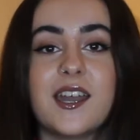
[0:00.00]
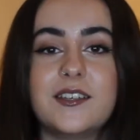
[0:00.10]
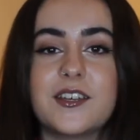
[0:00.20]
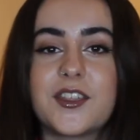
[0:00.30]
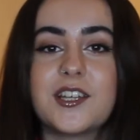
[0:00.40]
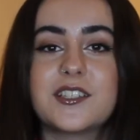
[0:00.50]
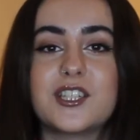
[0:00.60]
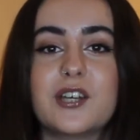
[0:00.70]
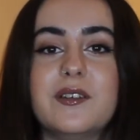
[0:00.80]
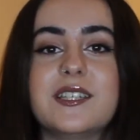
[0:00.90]
Another thing to
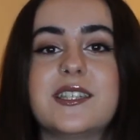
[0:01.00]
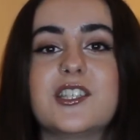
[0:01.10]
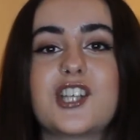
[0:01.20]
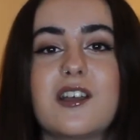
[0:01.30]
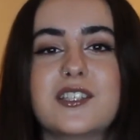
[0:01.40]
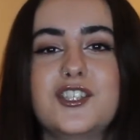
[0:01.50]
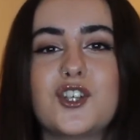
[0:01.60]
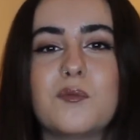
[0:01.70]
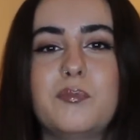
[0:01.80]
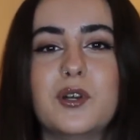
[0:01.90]
note is that charity
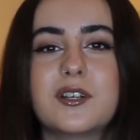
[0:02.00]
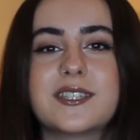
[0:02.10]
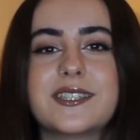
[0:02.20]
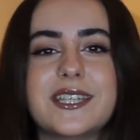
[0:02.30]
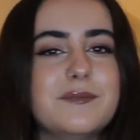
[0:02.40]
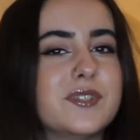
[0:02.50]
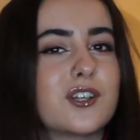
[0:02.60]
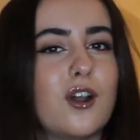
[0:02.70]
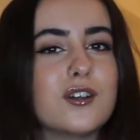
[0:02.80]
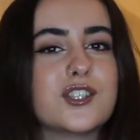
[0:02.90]
shop books seem to
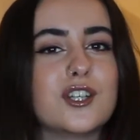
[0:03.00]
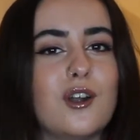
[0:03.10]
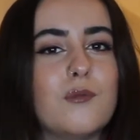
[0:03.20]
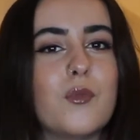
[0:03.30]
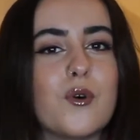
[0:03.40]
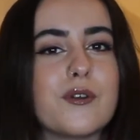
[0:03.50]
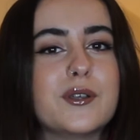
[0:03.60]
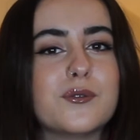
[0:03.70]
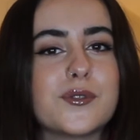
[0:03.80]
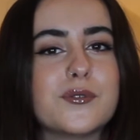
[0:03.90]
cost a lot more in
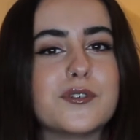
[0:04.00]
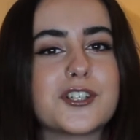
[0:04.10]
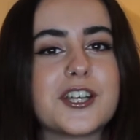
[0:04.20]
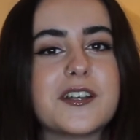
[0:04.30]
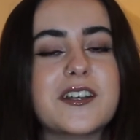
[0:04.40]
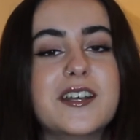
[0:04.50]
North Yorkshire,